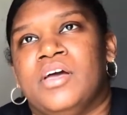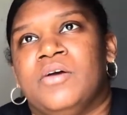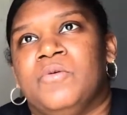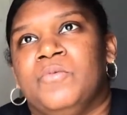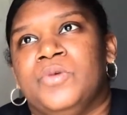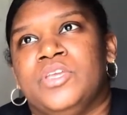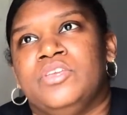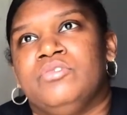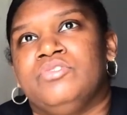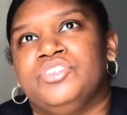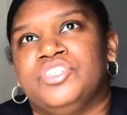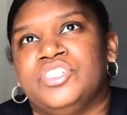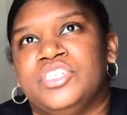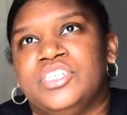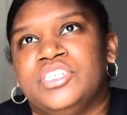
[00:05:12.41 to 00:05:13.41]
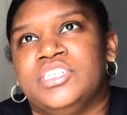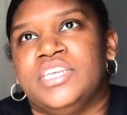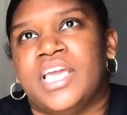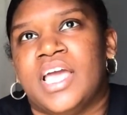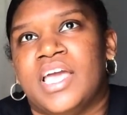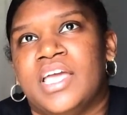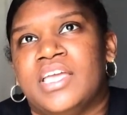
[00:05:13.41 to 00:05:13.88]
we usually
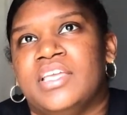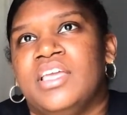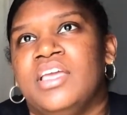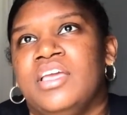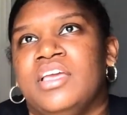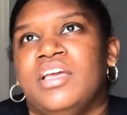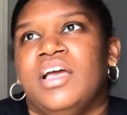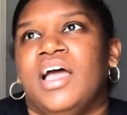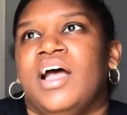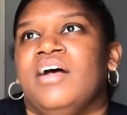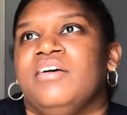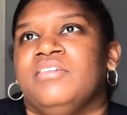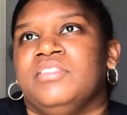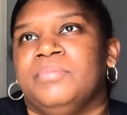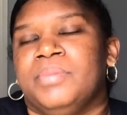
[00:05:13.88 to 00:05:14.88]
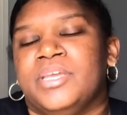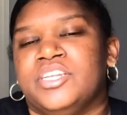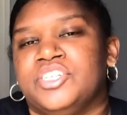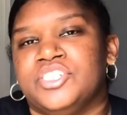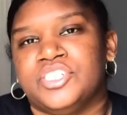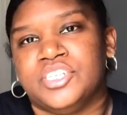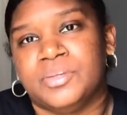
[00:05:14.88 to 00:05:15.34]
get how the
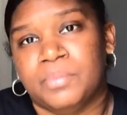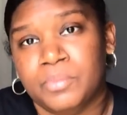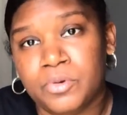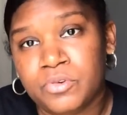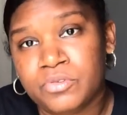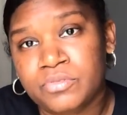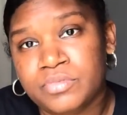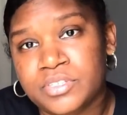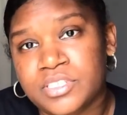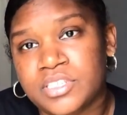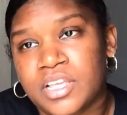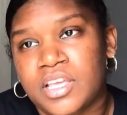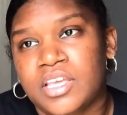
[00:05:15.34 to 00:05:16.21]
patient moves,